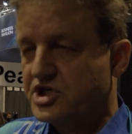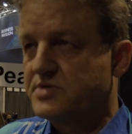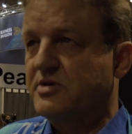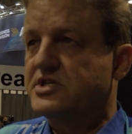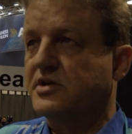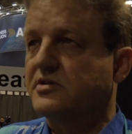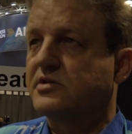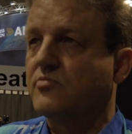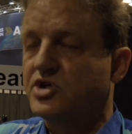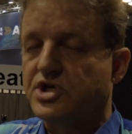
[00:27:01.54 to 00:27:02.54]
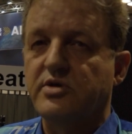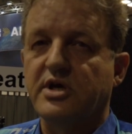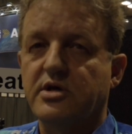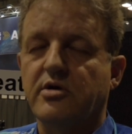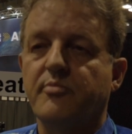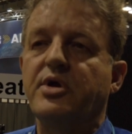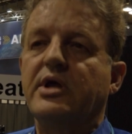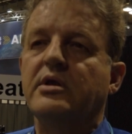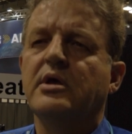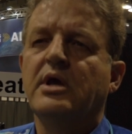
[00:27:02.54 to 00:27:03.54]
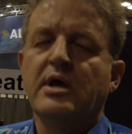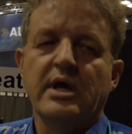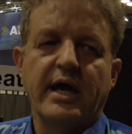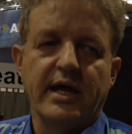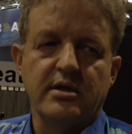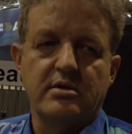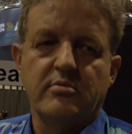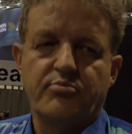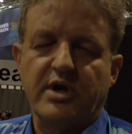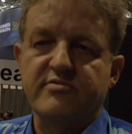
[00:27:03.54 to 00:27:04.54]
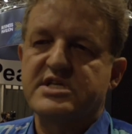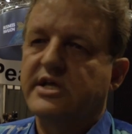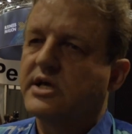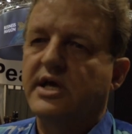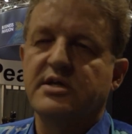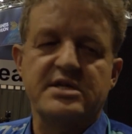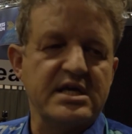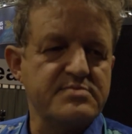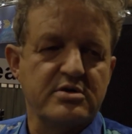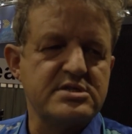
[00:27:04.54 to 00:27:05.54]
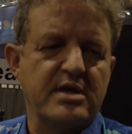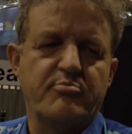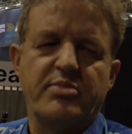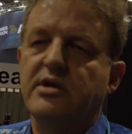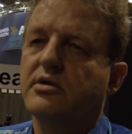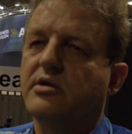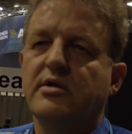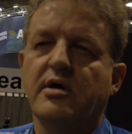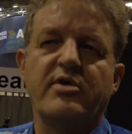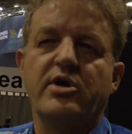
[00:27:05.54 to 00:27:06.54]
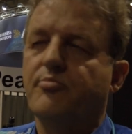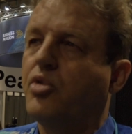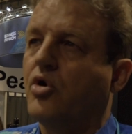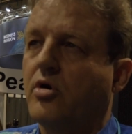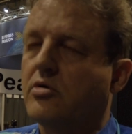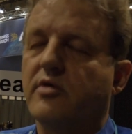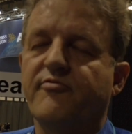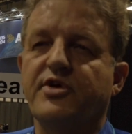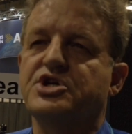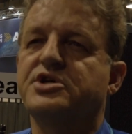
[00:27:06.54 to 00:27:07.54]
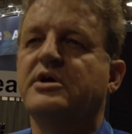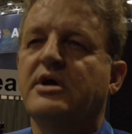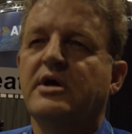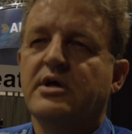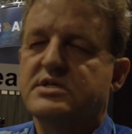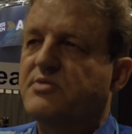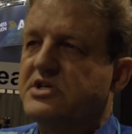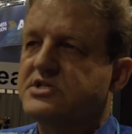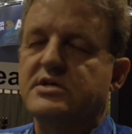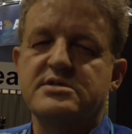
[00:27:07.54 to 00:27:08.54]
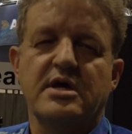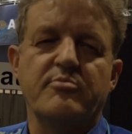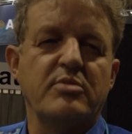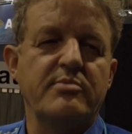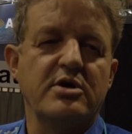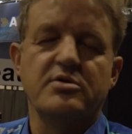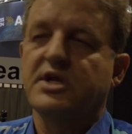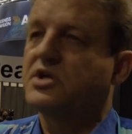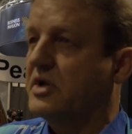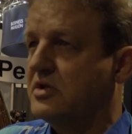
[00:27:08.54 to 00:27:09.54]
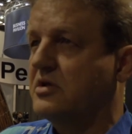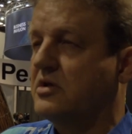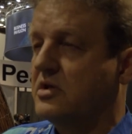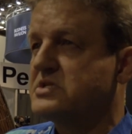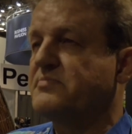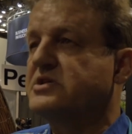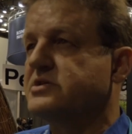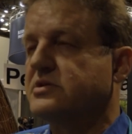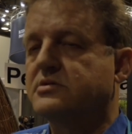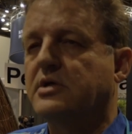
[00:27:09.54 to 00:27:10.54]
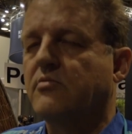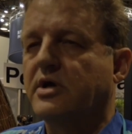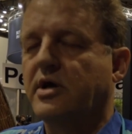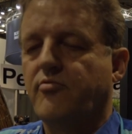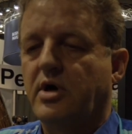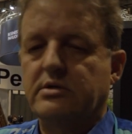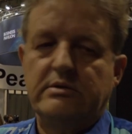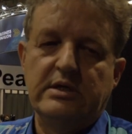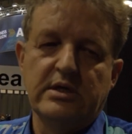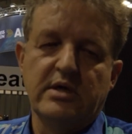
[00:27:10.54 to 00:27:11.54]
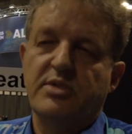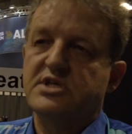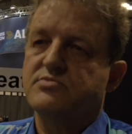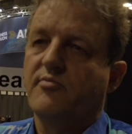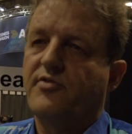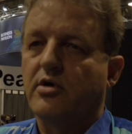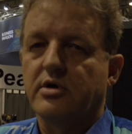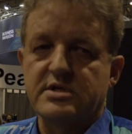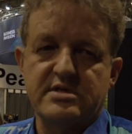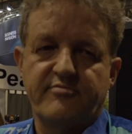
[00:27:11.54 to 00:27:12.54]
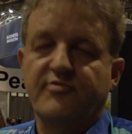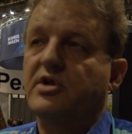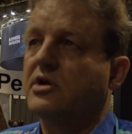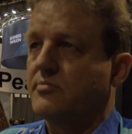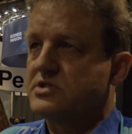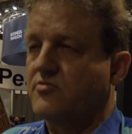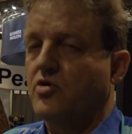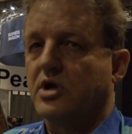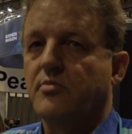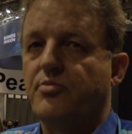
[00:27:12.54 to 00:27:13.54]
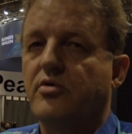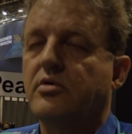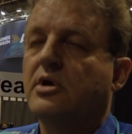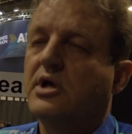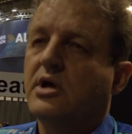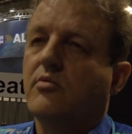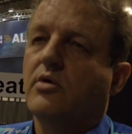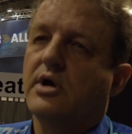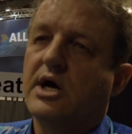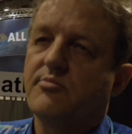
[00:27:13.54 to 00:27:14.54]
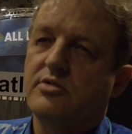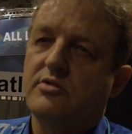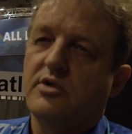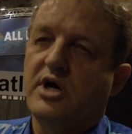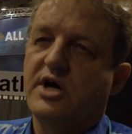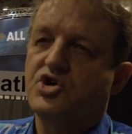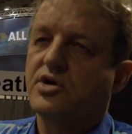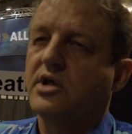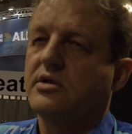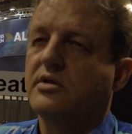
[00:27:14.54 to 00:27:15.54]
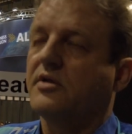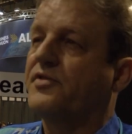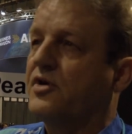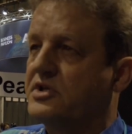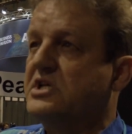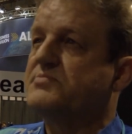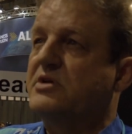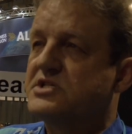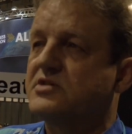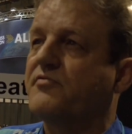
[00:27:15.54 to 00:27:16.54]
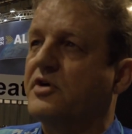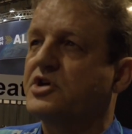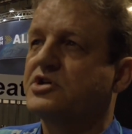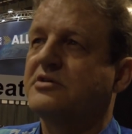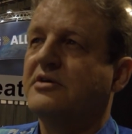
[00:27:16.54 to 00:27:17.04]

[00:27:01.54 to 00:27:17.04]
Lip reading: species, which only occur in peat. And previously, again, the textbook said peatland are very poor on fish species, and maybe only 20 species. Now we have one peat swamp forest 50 kilometers from Kuala Lumpur. We're up to 130 species of fish